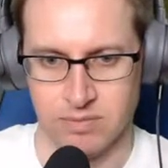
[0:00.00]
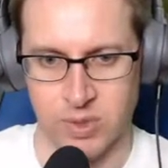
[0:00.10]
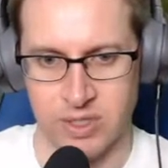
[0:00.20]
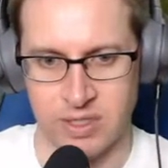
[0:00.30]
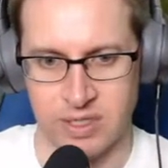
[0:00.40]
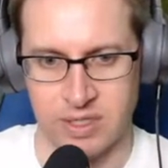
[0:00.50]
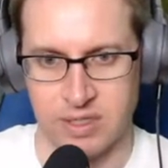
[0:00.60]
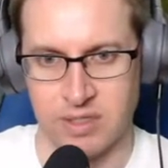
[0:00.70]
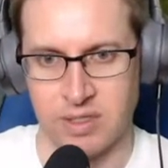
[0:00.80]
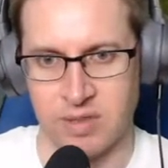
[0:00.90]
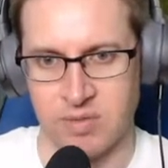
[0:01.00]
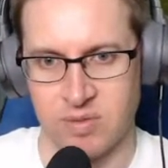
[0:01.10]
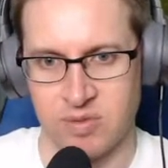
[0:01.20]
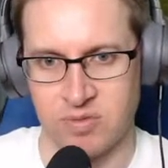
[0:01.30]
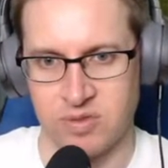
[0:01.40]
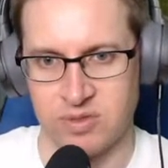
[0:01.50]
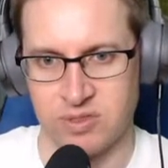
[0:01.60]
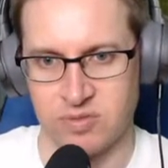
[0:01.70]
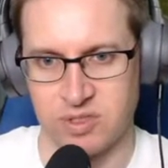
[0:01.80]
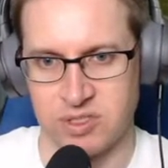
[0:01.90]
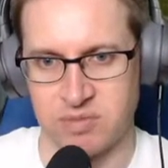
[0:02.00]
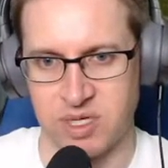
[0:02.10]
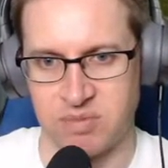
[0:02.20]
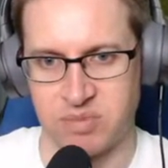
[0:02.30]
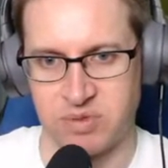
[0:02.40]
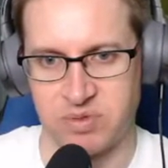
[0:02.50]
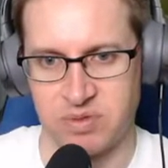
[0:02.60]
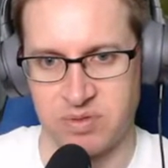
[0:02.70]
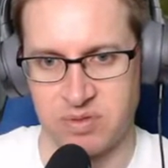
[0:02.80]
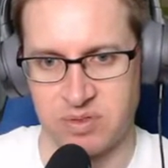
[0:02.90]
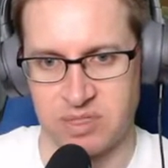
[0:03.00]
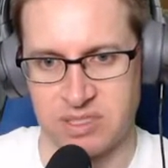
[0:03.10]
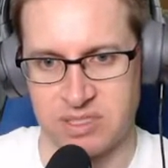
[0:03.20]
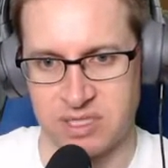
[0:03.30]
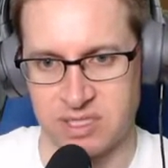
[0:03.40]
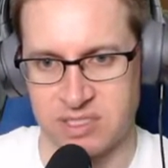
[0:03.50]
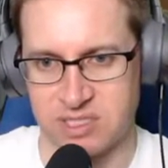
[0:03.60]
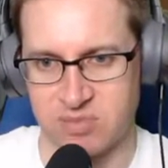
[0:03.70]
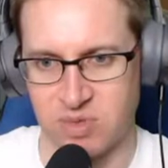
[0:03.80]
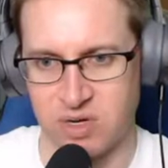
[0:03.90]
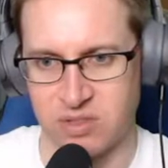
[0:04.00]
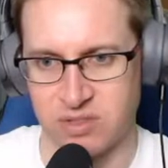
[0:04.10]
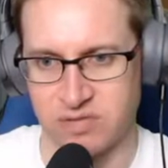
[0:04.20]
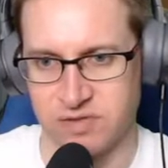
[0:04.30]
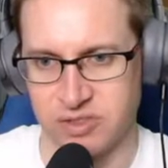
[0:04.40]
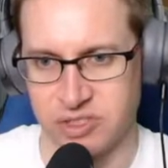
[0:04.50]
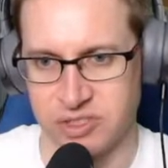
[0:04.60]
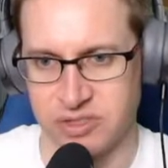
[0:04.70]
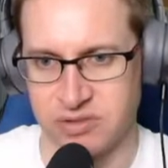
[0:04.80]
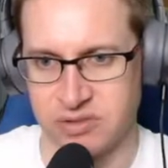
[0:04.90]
And then maybe we'll switch them up. This is like a smaller version.